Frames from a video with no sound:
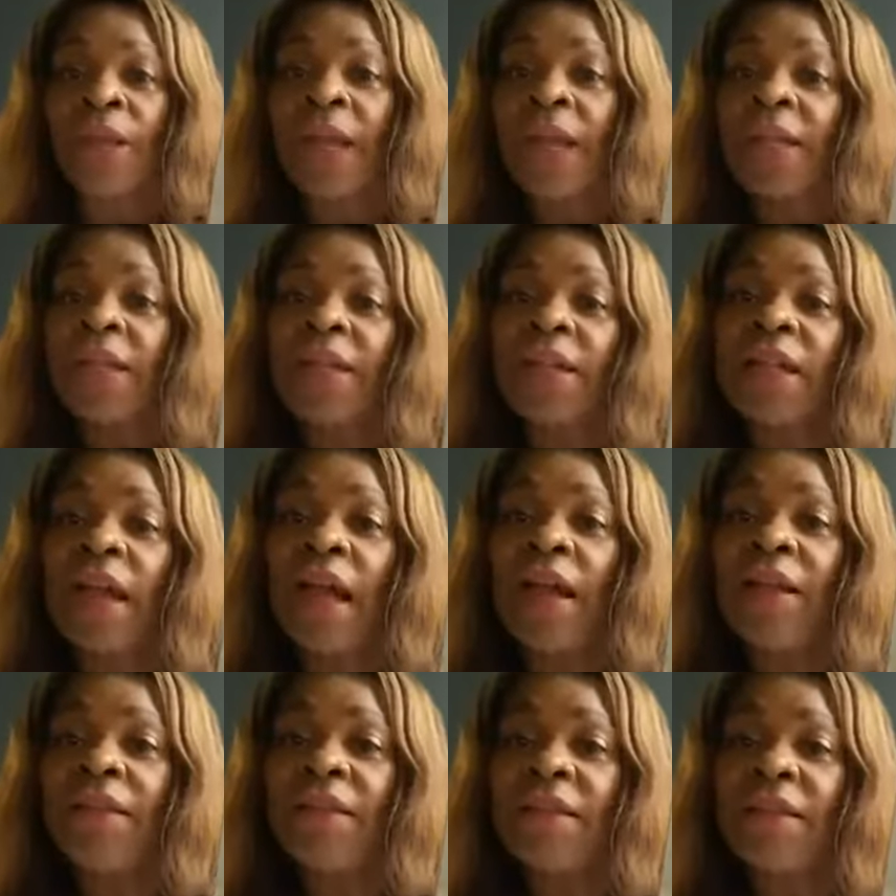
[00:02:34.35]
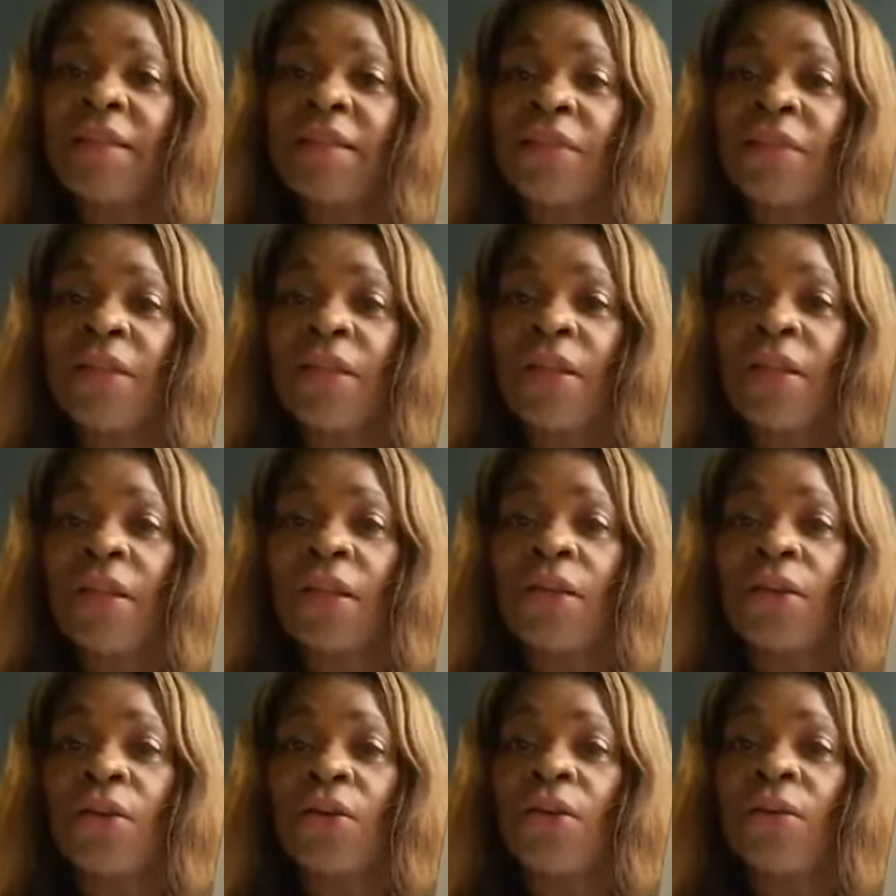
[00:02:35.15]
And then others
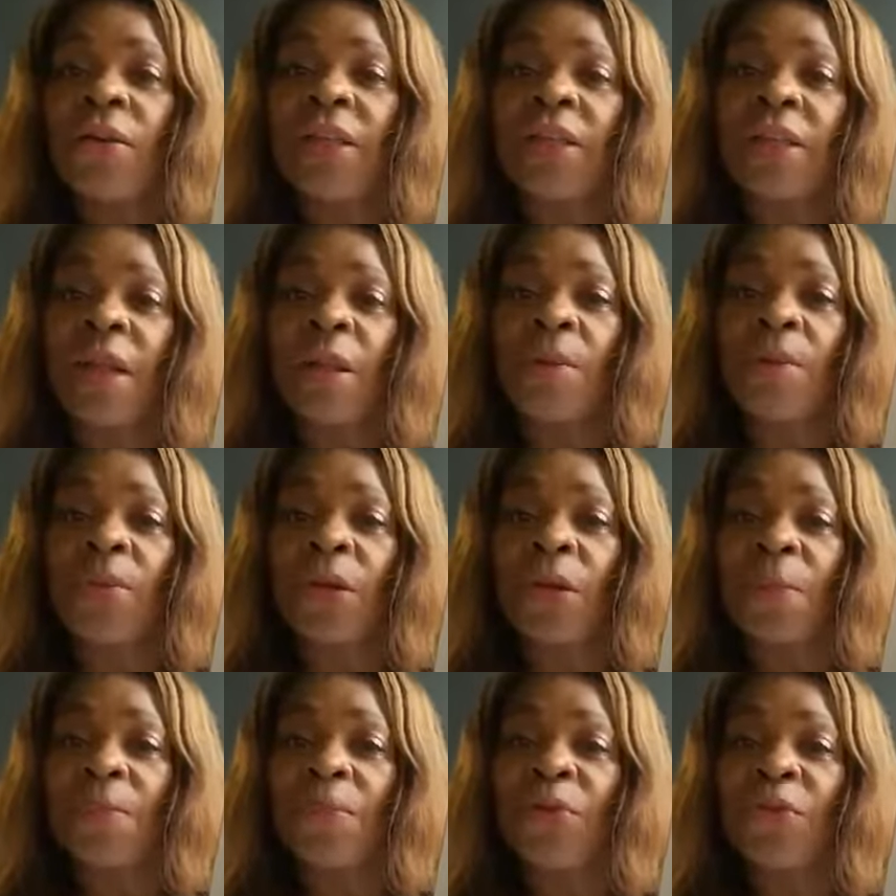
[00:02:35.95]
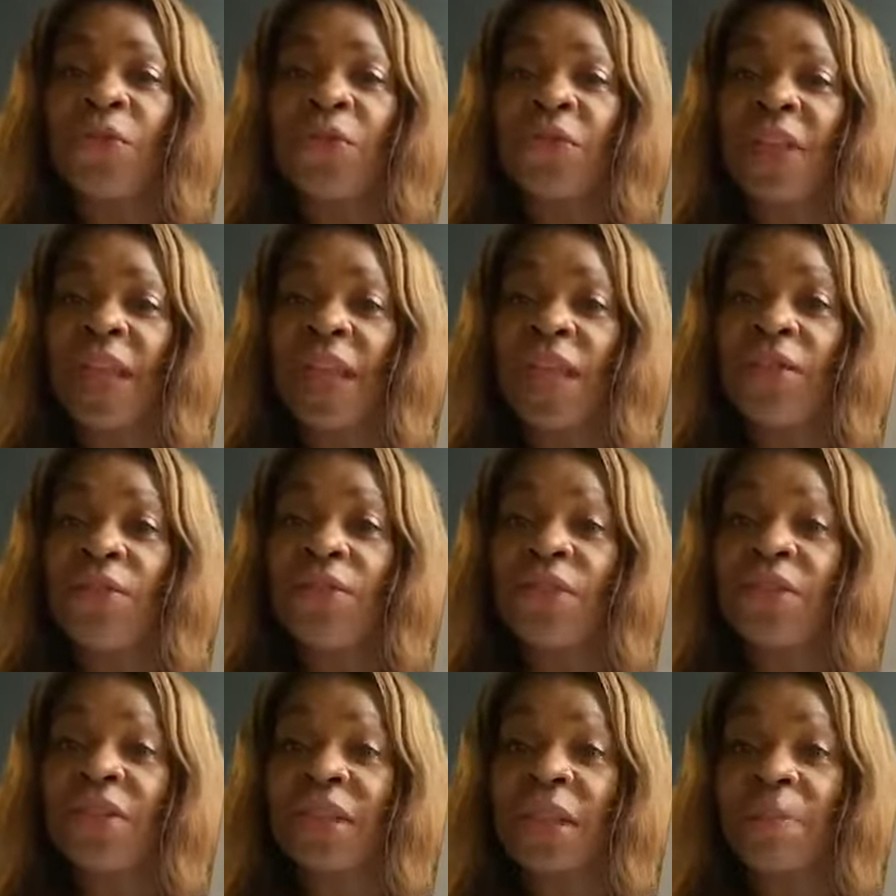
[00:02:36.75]
got pushed
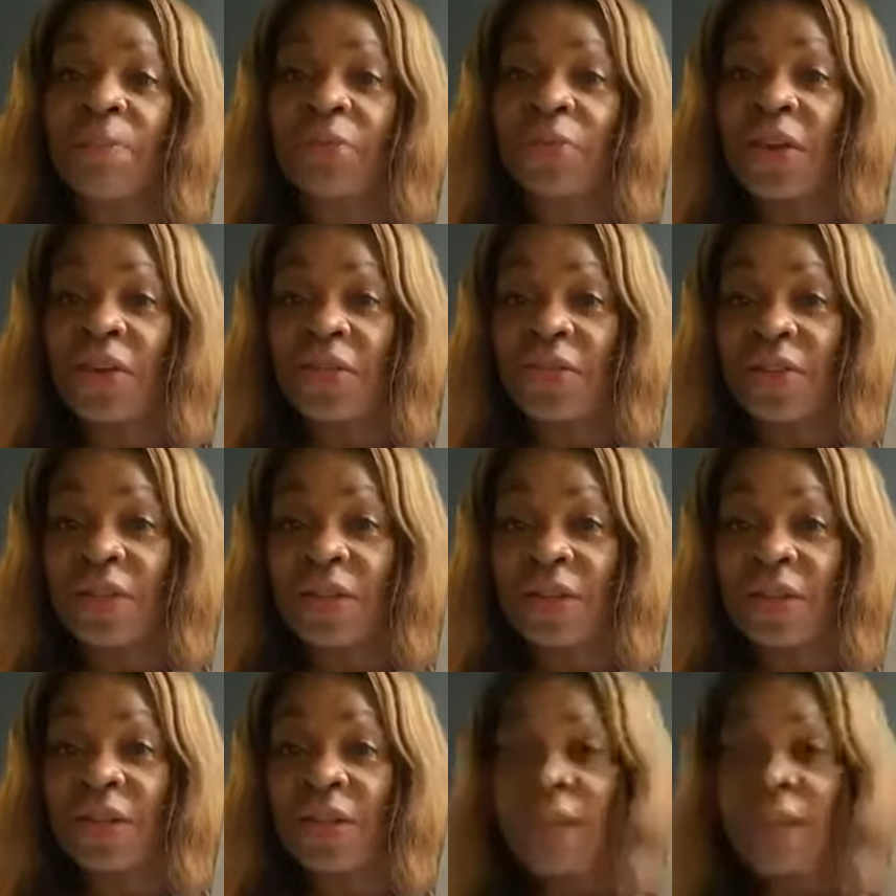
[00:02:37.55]
into depression